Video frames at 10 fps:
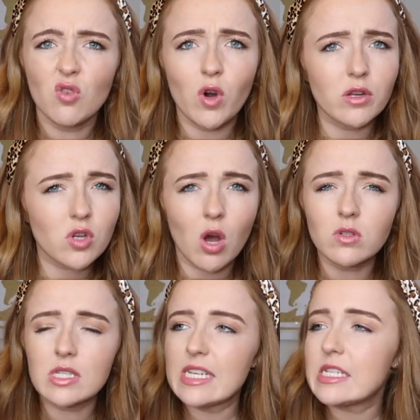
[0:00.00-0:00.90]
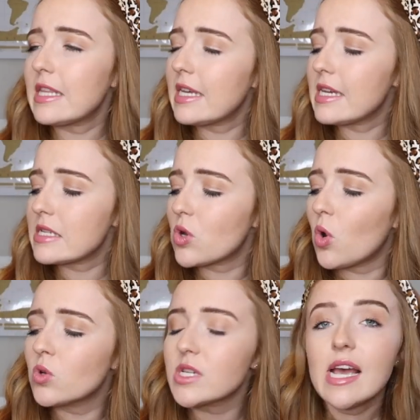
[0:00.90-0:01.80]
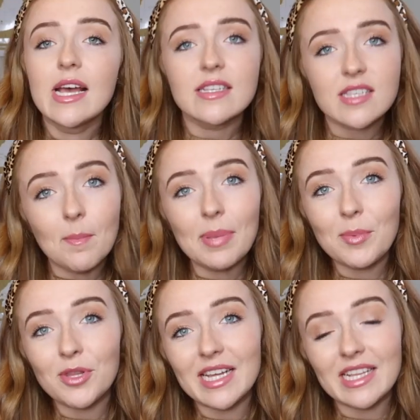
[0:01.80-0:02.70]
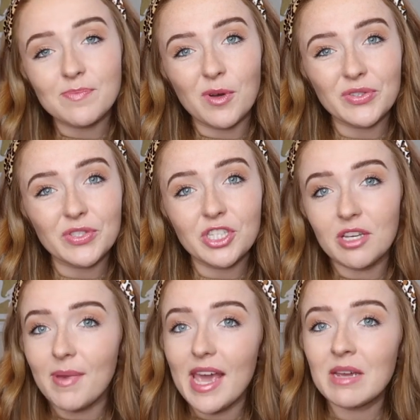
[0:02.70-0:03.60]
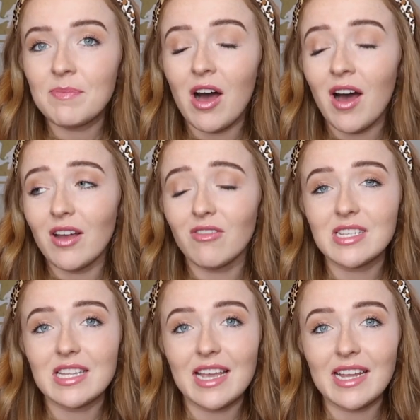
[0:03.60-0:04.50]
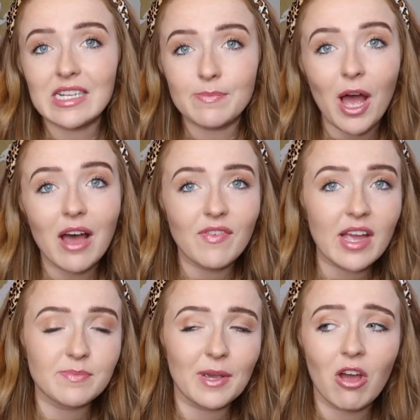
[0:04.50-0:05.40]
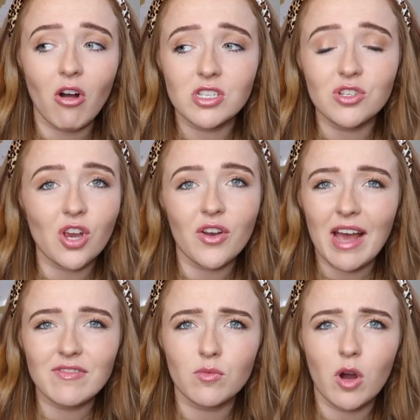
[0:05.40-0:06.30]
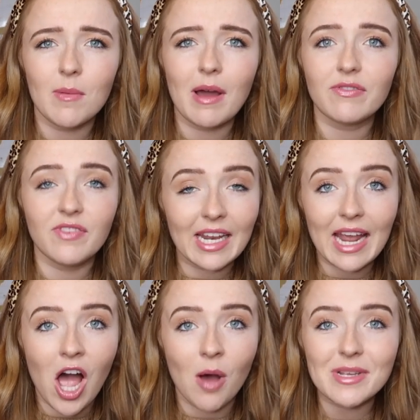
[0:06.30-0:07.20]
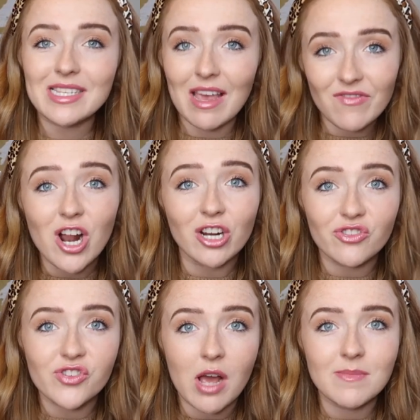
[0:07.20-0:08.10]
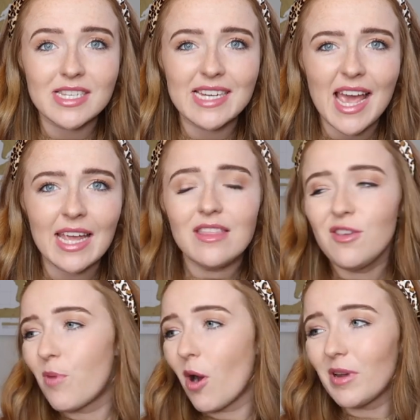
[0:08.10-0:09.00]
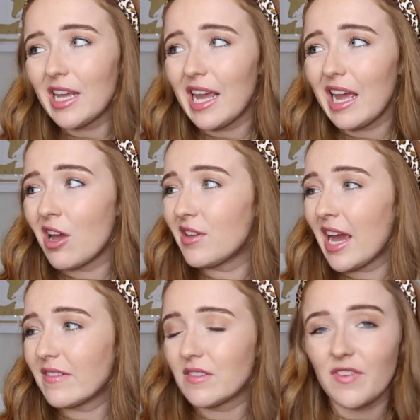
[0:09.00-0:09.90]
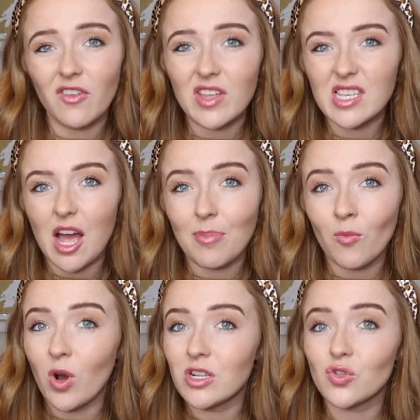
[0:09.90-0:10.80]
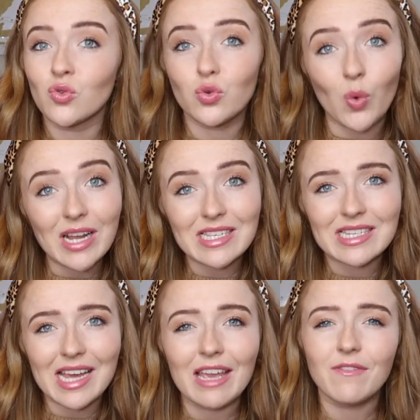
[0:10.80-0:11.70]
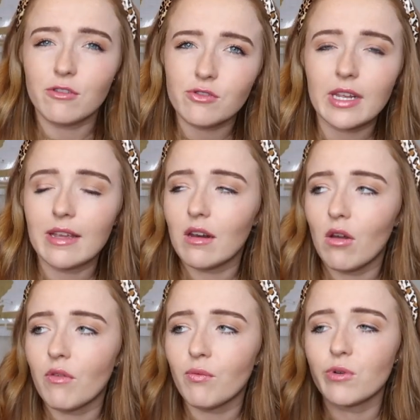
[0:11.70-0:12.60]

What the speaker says: rose gold edition, I think it's called. Some people think this bottle's too big, but I honestly think it's perfect because you don't have to worry about filling it up 700 times a day. You probably only have to fill this up once or twice a day if you're drinking a lot of